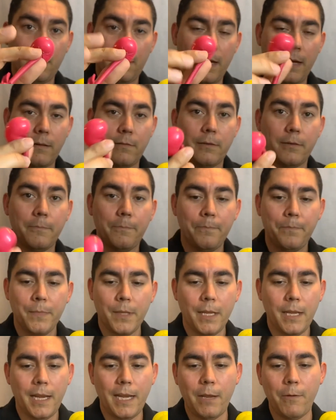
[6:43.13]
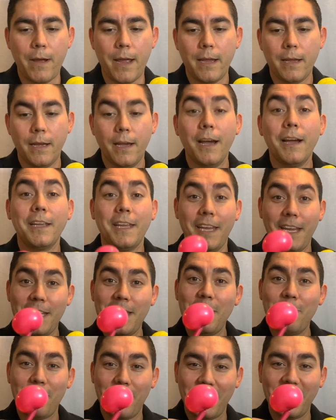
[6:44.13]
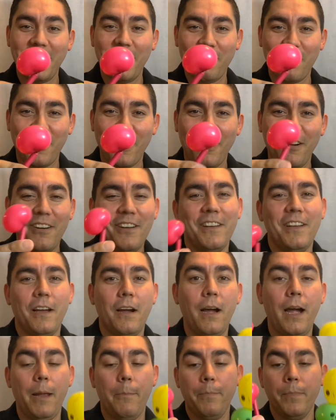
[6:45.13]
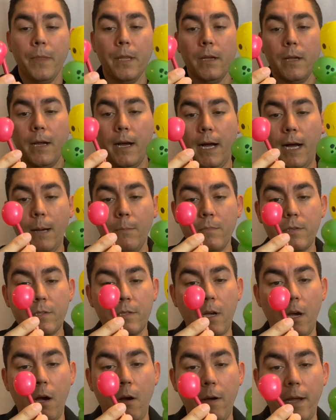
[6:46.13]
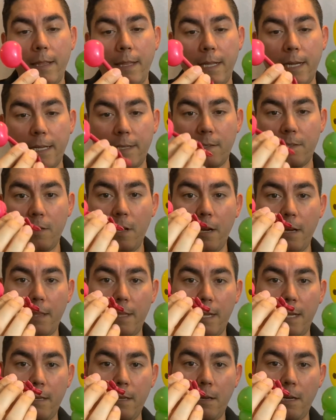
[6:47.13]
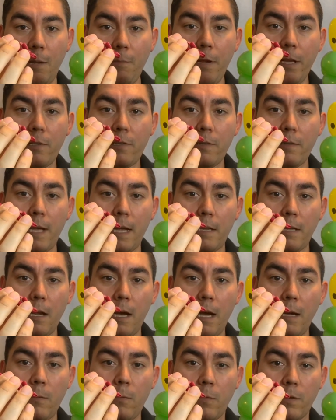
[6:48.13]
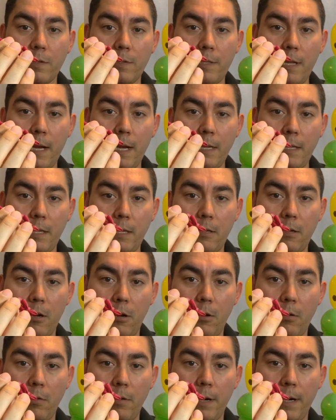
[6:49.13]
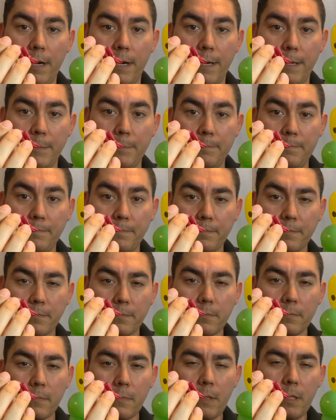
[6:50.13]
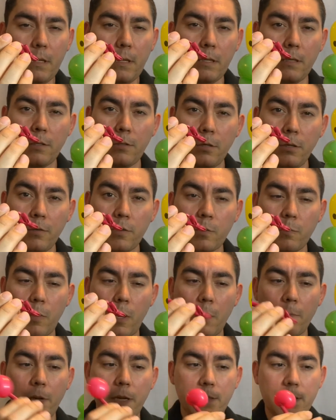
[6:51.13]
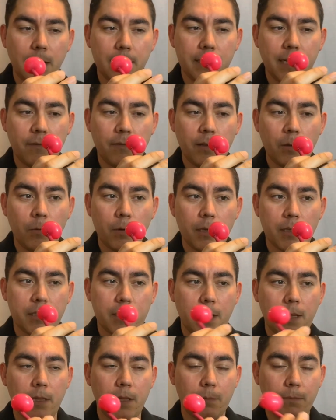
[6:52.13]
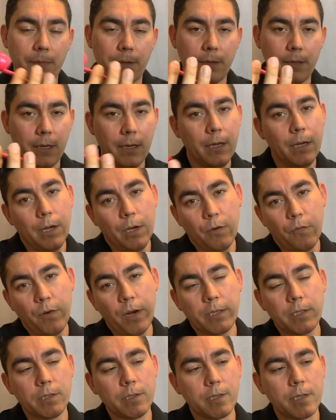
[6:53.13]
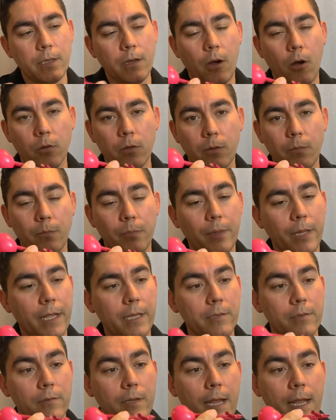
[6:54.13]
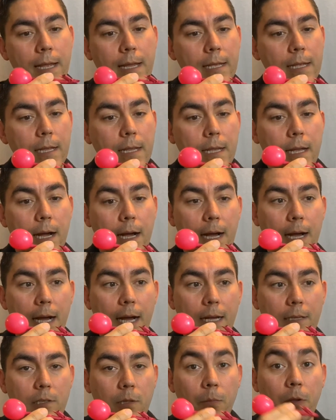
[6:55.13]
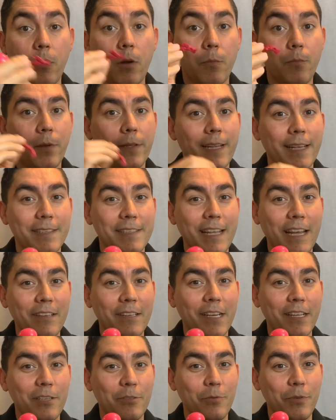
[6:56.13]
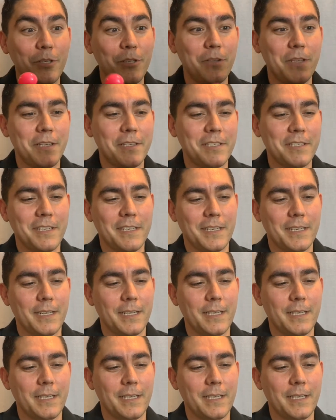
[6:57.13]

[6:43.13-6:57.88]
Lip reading: I don't know. Anyway, a kidney bean. There we go. All right. So, and then I just knotted the end here, and I made sure that knot was not, you know, too small because I definitely want to stay in there, but friction's going to hold it in place, okay? So let me go ahead and bring that sound down as we do this.